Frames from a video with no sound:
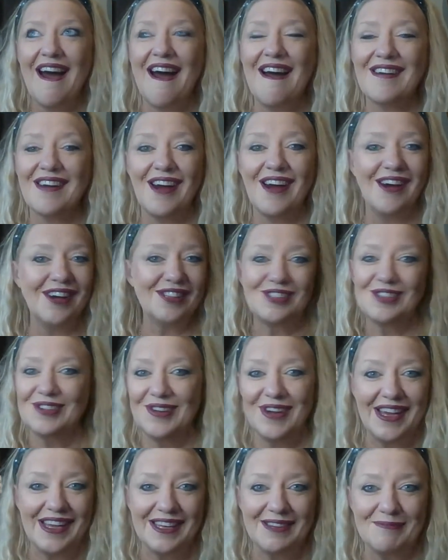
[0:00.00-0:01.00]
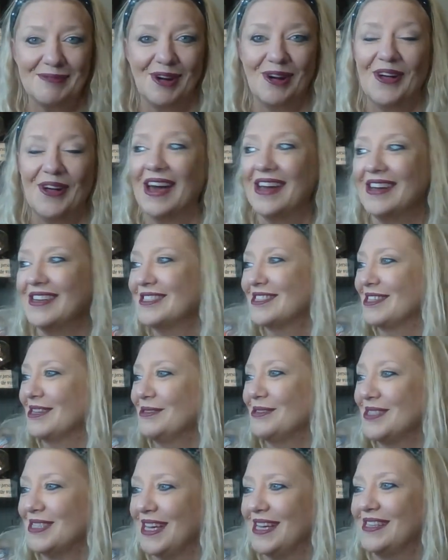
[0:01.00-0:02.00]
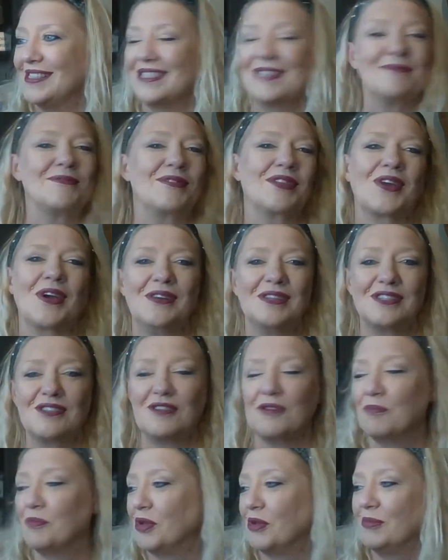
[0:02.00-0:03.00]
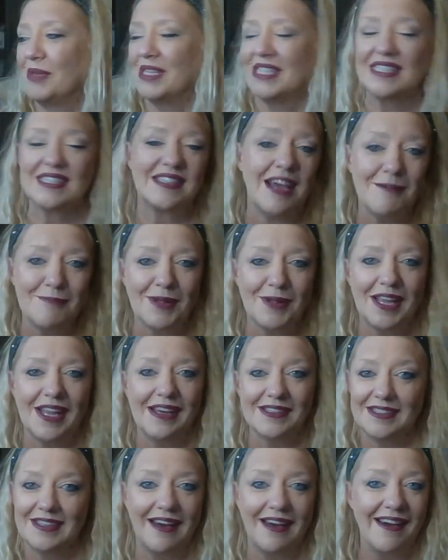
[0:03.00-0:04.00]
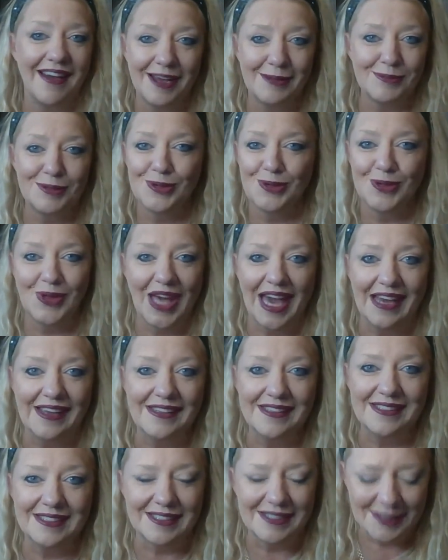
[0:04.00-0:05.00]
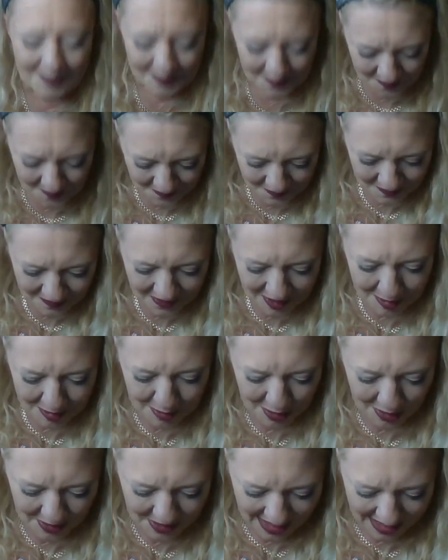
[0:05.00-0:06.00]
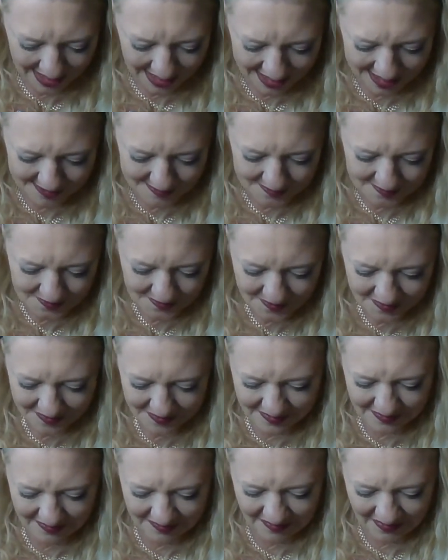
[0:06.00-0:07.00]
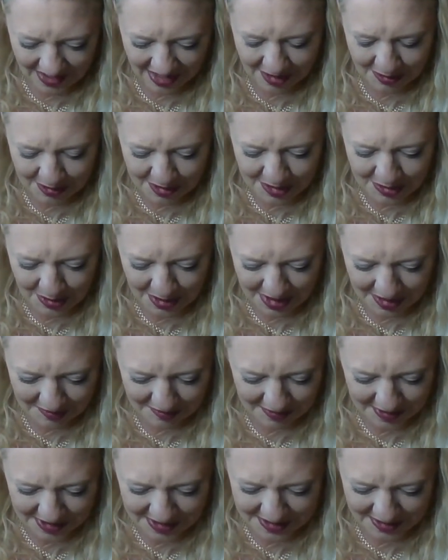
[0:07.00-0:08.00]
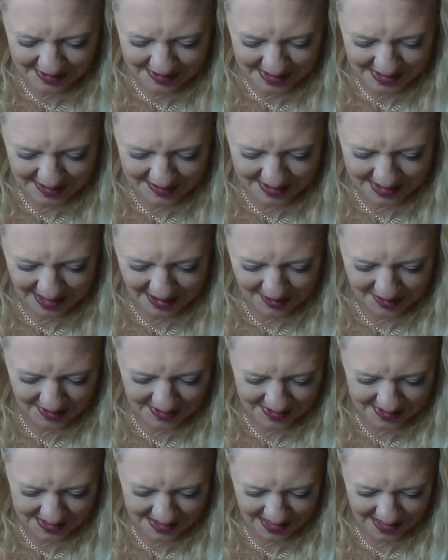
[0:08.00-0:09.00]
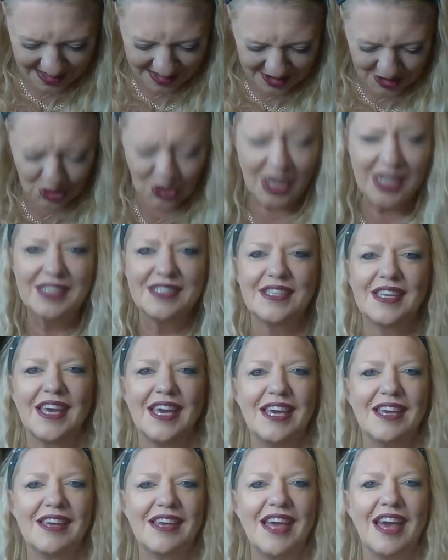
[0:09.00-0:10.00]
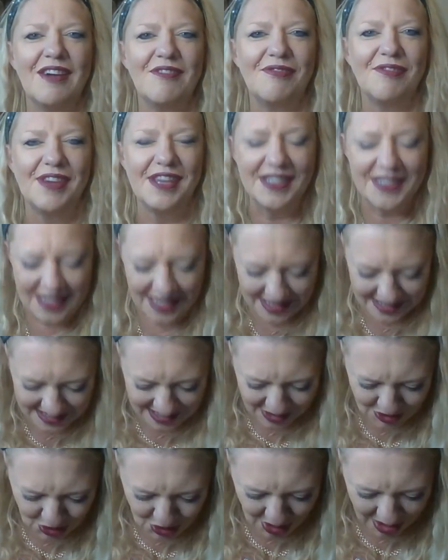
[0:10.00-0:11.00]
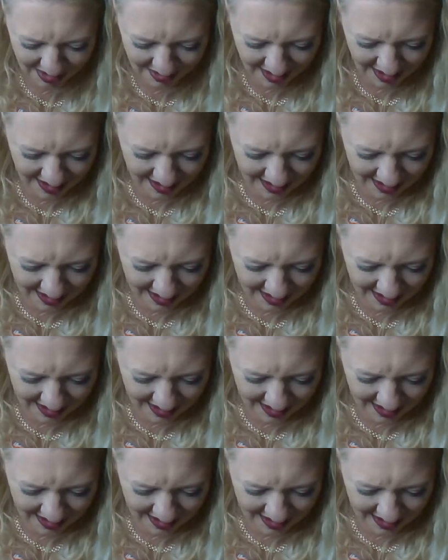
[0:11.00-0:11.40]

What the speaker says: I can't enjoy it anymore. I associate it with going to a blooming step class that I absolutely hated. But it was when I first gone down south and trying to get fit, etc.